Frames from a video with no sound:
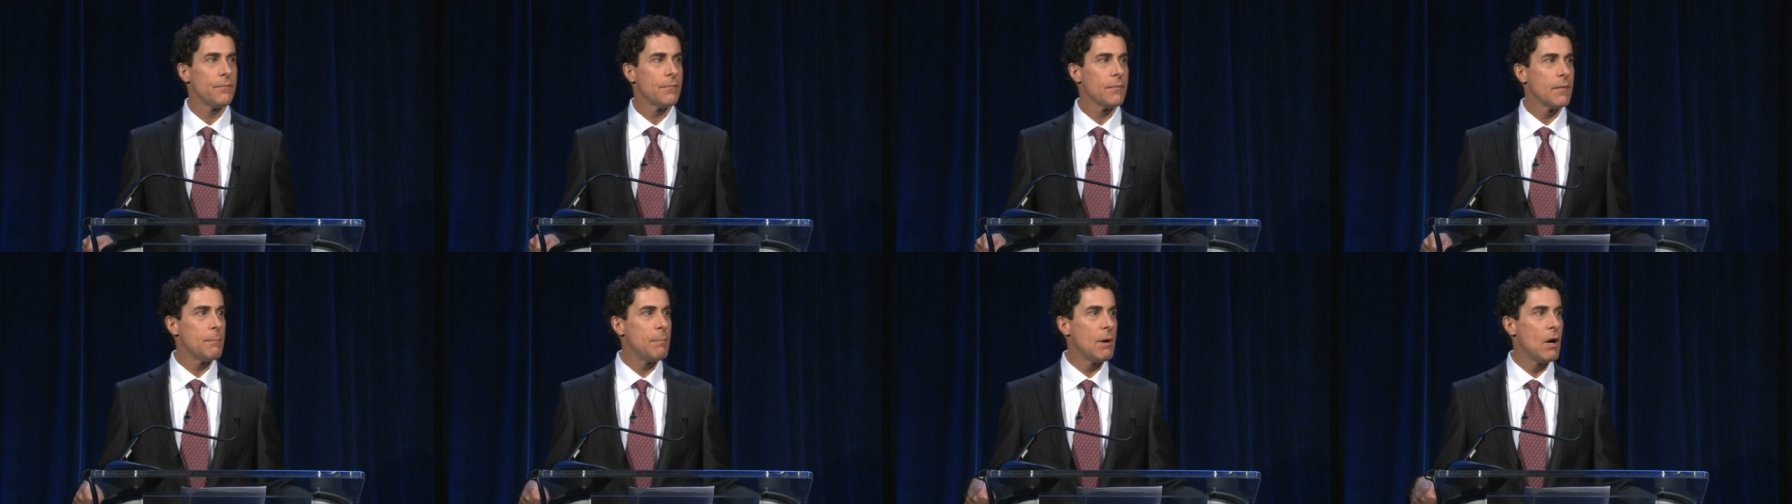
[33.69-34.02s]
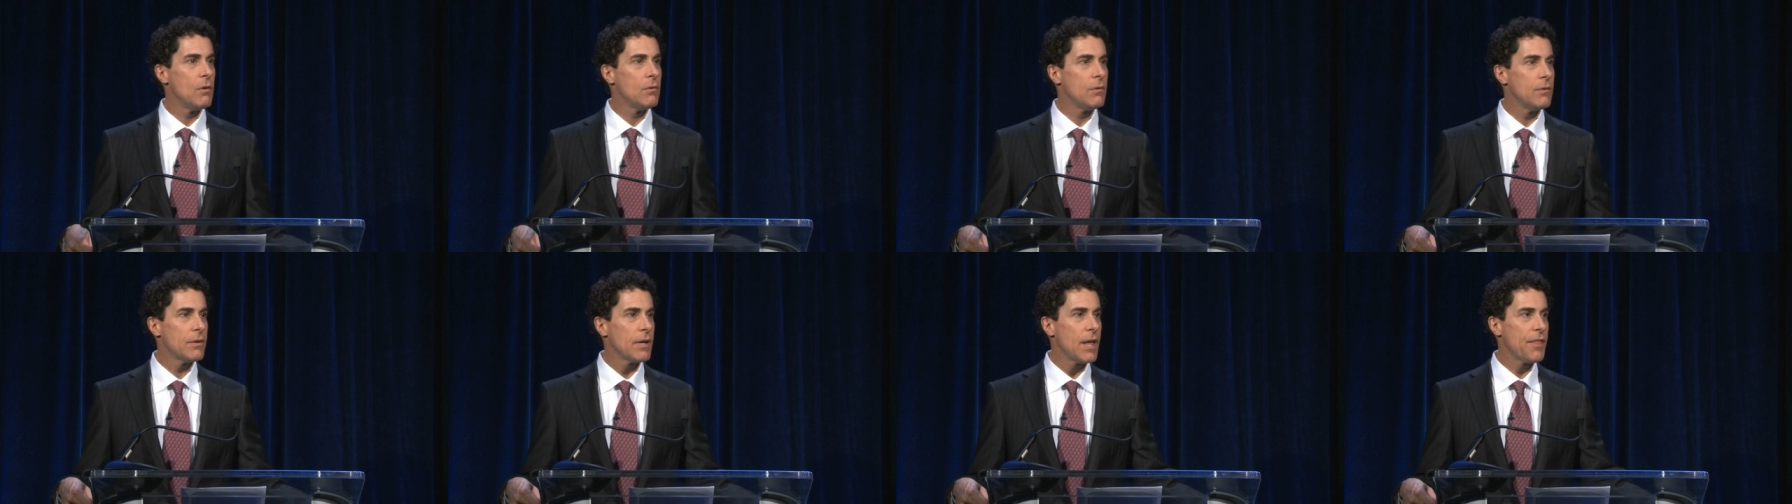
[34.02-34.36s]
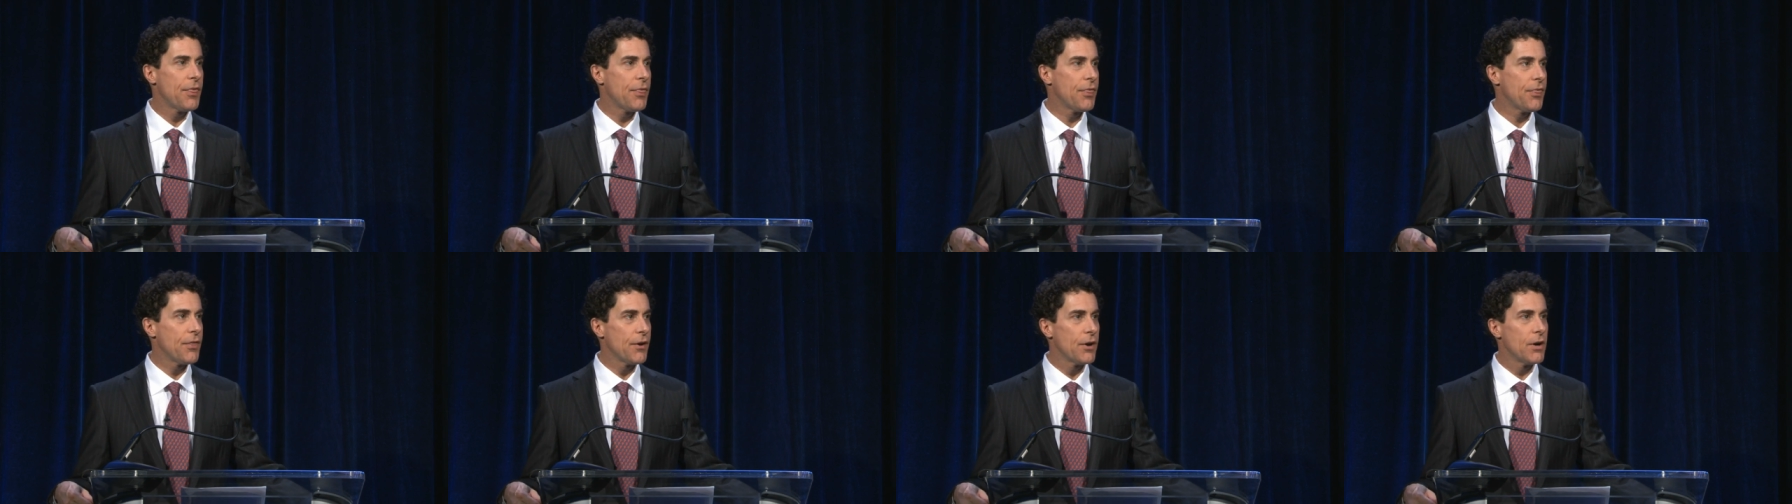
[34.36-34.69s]
About a
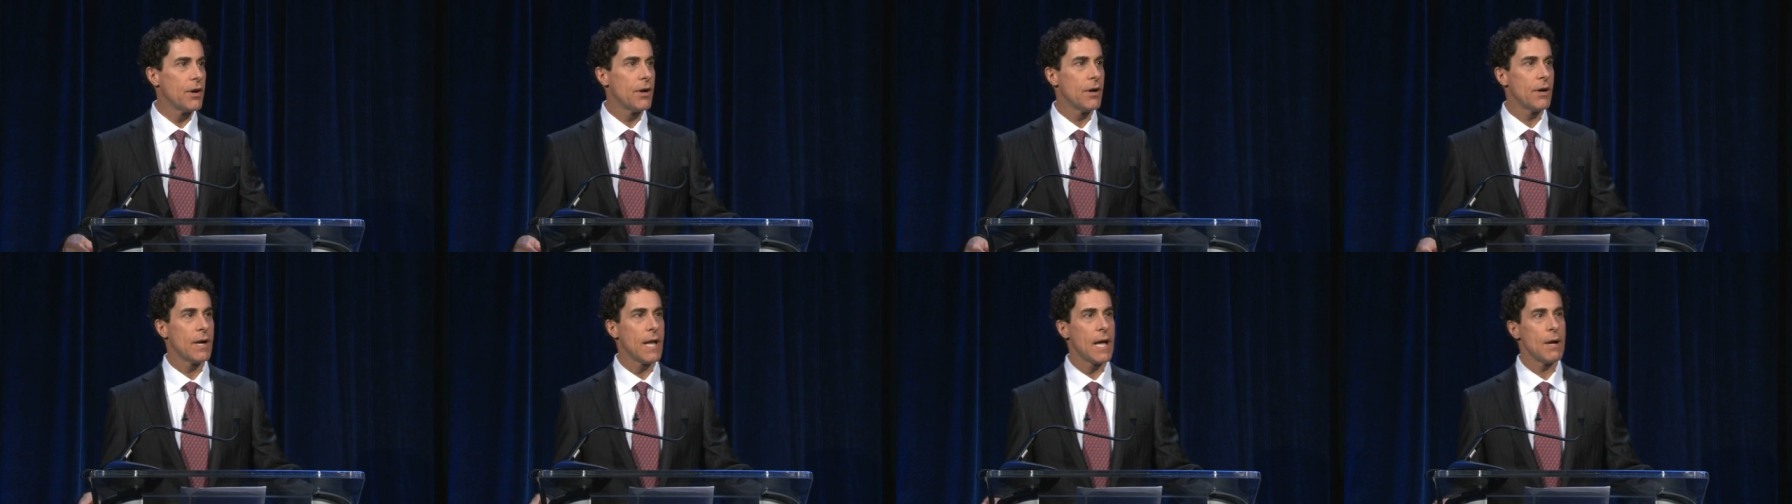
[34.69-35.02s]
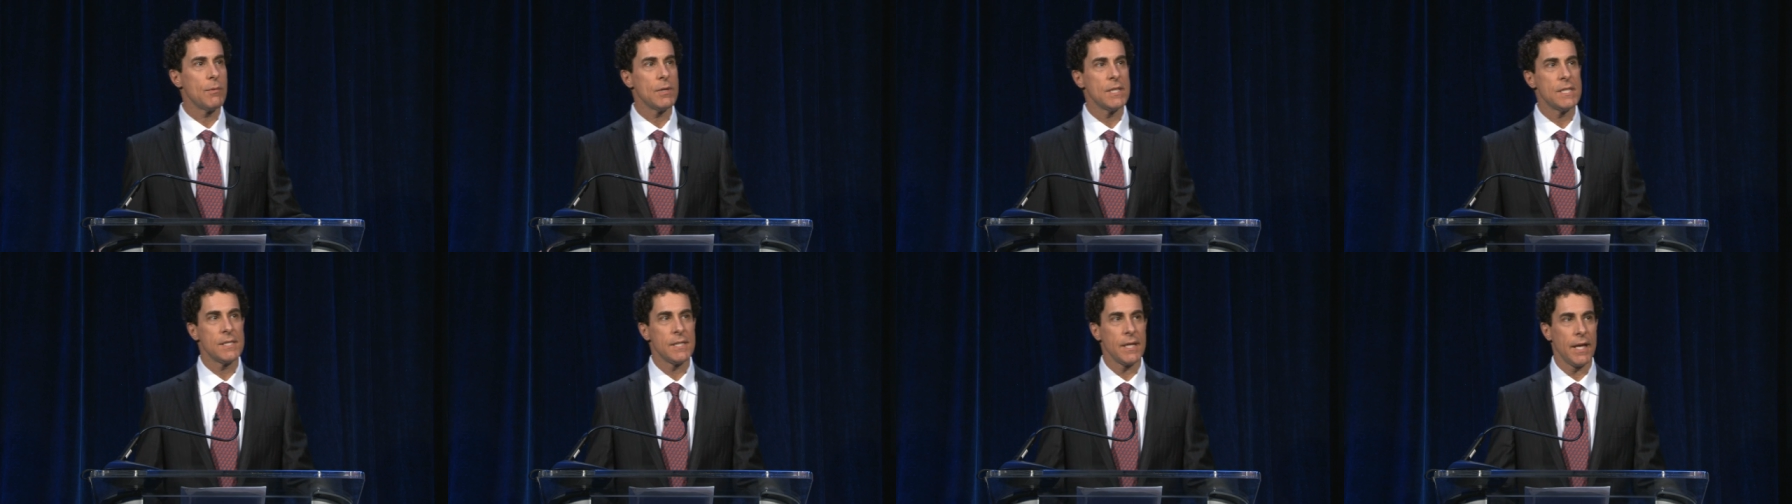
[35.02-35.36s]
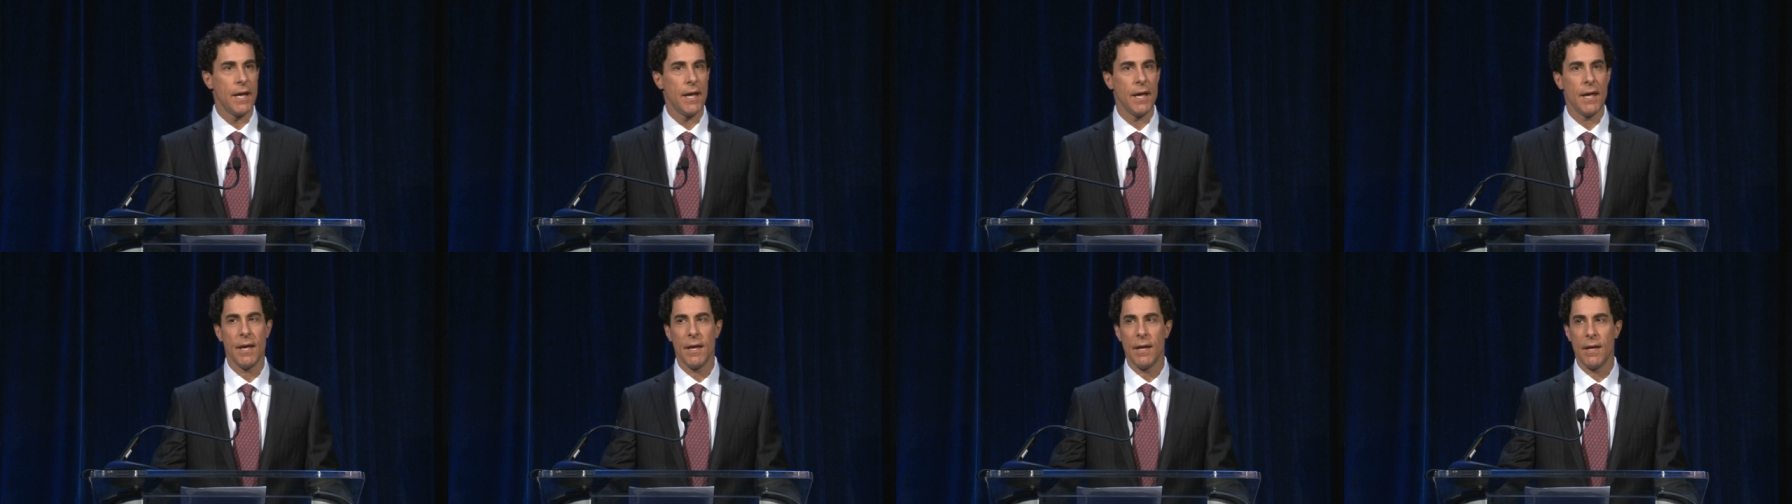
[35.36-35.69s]
third, I would
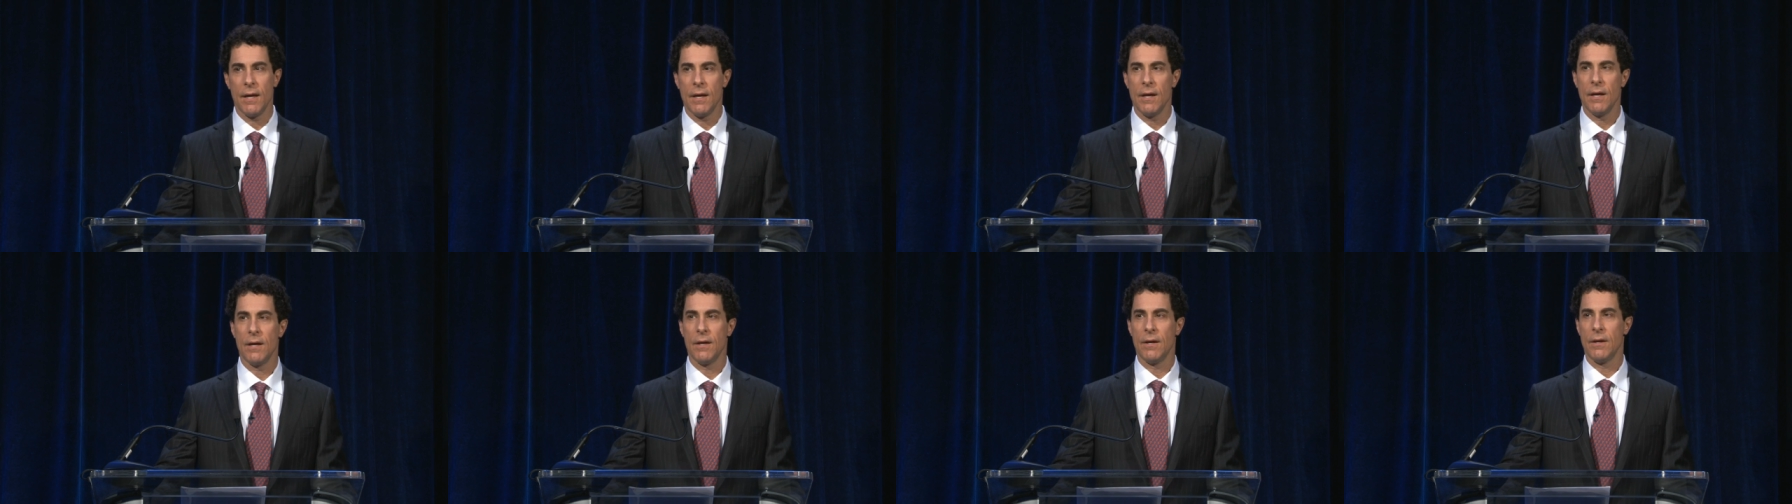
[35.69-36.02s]
say.